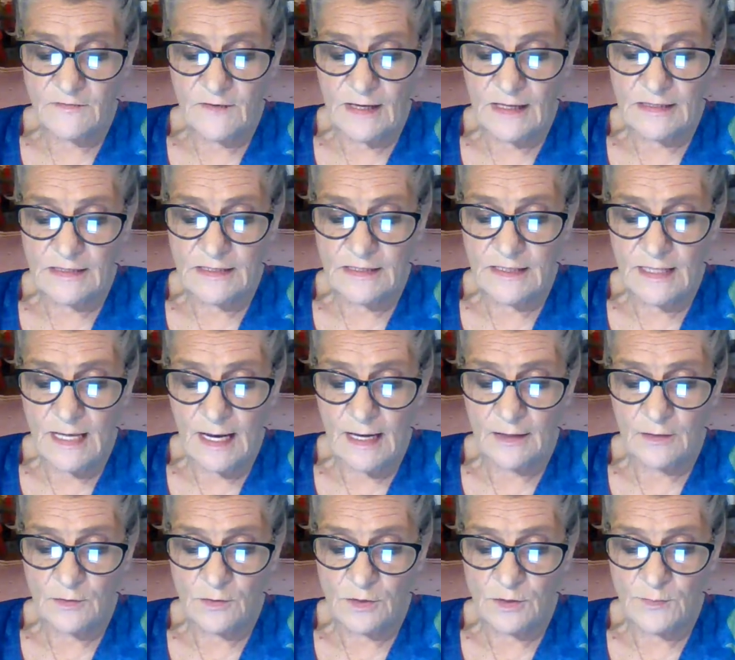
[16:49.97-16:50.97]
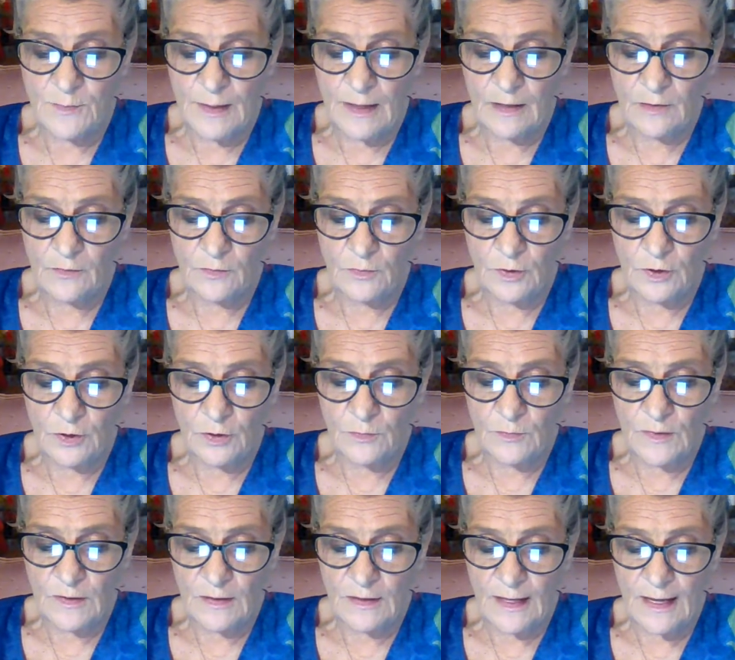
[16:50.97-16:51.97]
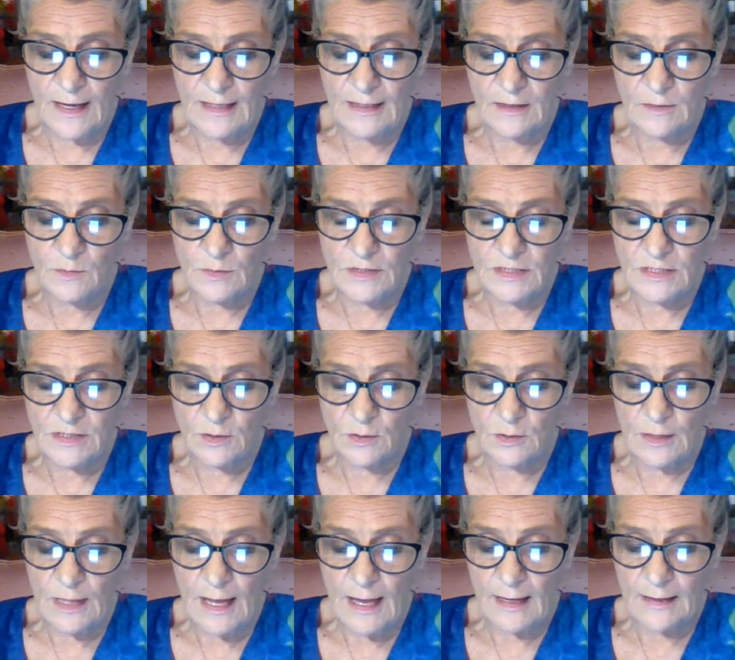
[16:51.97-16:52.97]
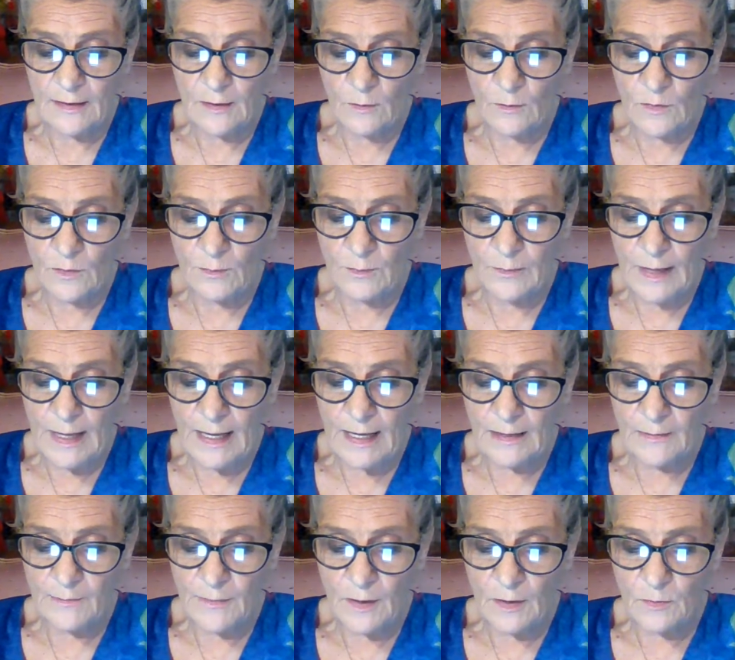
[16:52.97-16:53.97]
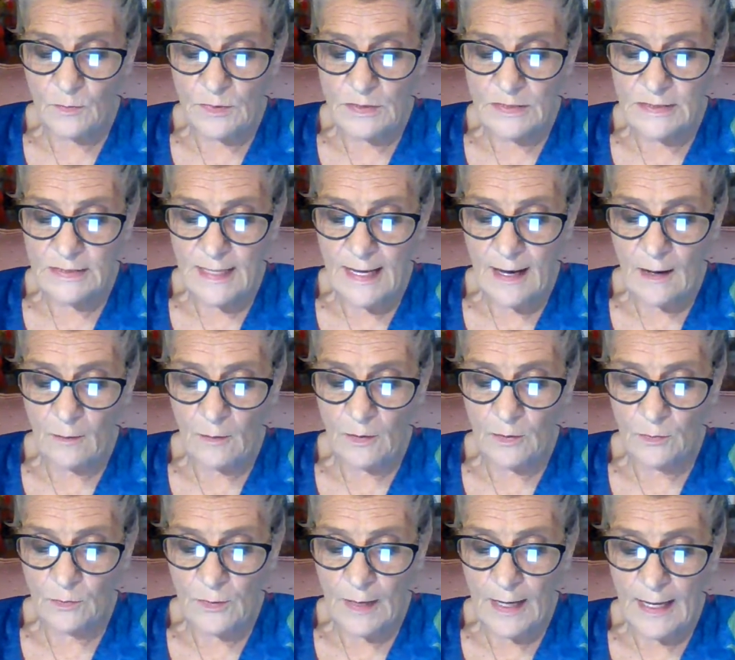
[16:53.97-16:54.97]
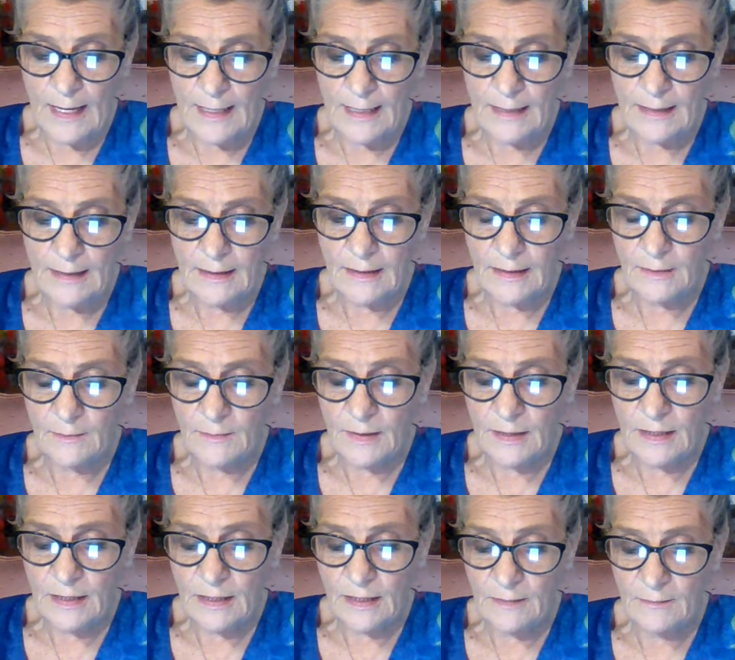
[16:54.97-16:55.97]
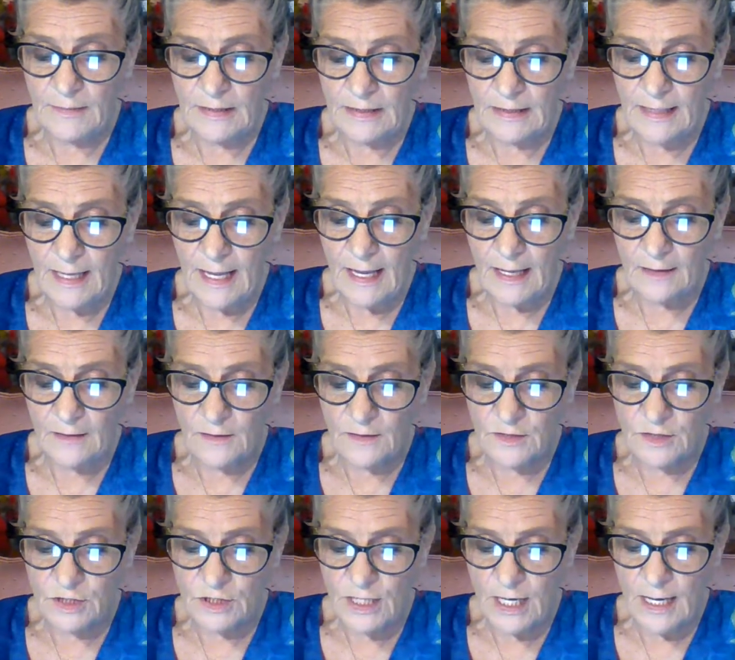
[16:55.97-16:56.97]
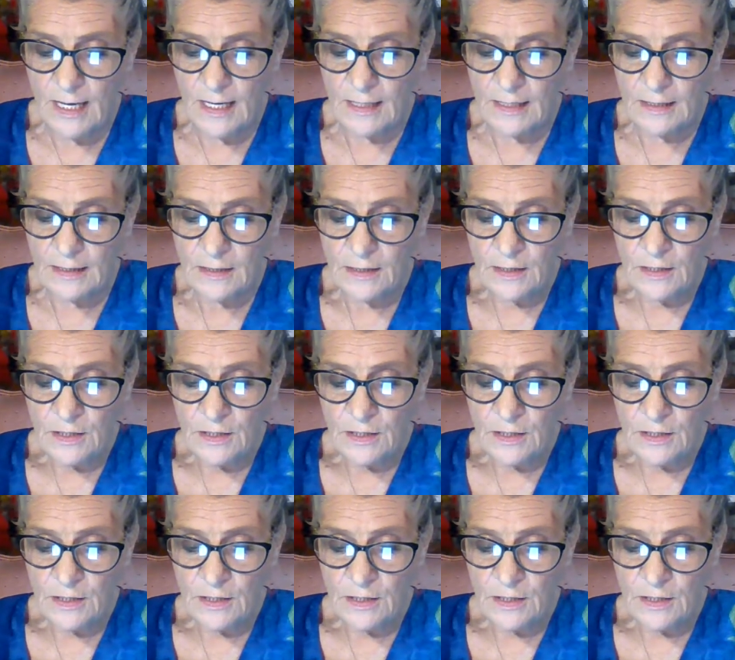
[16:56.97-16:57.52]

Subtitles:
Van Snyder's bedroom. The lady was still lying on the bed, but was now arrayed in a becoming negligee.